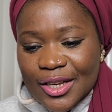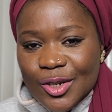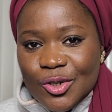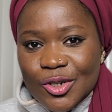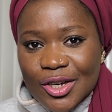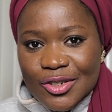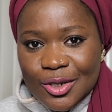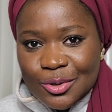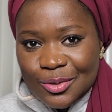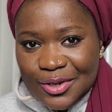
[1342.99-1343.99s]

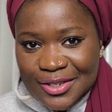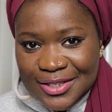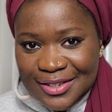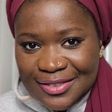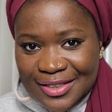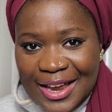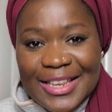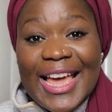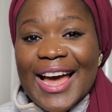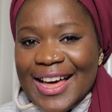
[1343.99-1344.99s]
Introduction to nursing. I
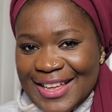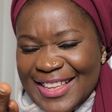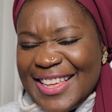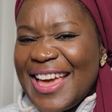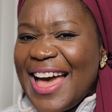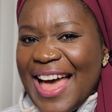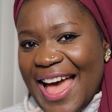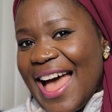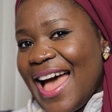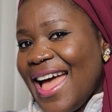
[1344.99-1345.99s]

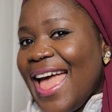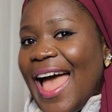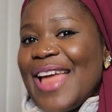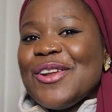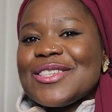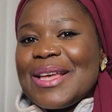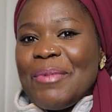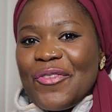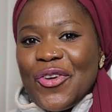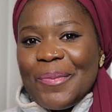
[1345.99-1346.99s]
know
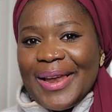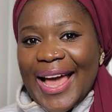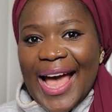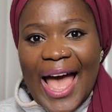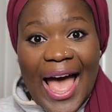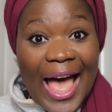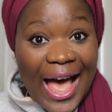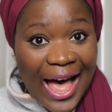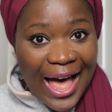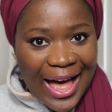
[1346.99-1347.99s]
some of you will be like,
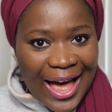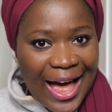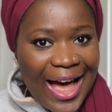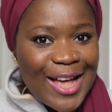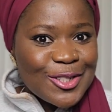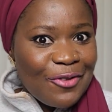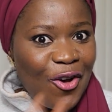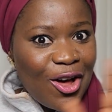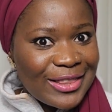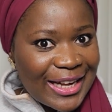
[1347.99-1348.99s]
out of
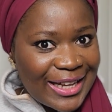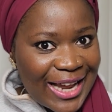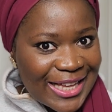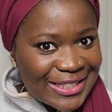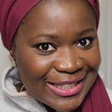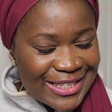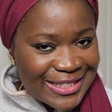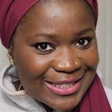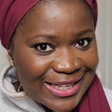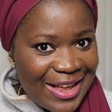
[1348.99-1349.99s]
all the
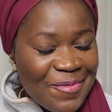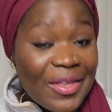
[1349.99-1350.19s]
classes,